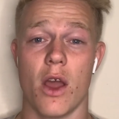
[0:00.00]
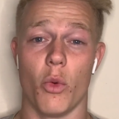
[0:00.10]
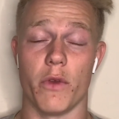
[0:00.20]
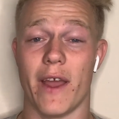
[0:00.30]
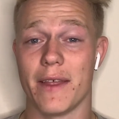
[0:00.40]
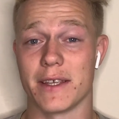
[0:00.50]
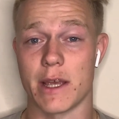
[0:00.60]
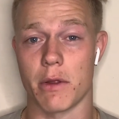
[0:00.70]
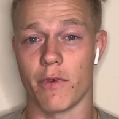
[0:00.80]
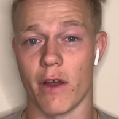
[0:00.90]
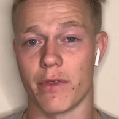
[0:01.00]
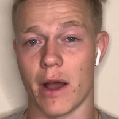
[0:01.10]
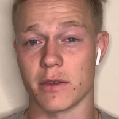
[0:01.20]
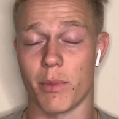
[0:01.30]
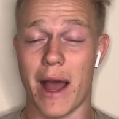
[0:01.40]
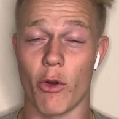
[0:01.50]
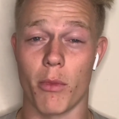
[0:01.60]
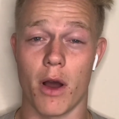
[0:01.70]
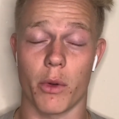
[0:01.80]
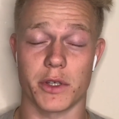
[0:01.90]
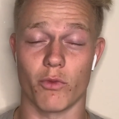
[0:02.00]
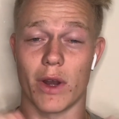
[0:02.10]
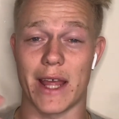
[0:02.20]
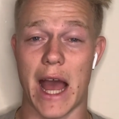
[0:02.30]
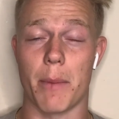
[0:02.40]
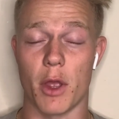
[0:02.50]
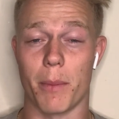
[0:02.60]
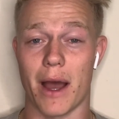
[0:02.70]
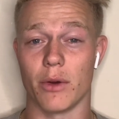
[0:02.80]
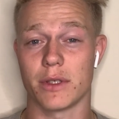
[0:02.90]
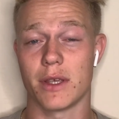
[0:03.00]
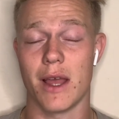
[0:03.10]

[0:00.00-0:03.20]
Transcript: We've hit the £75,000 mark, which I'm really happy about.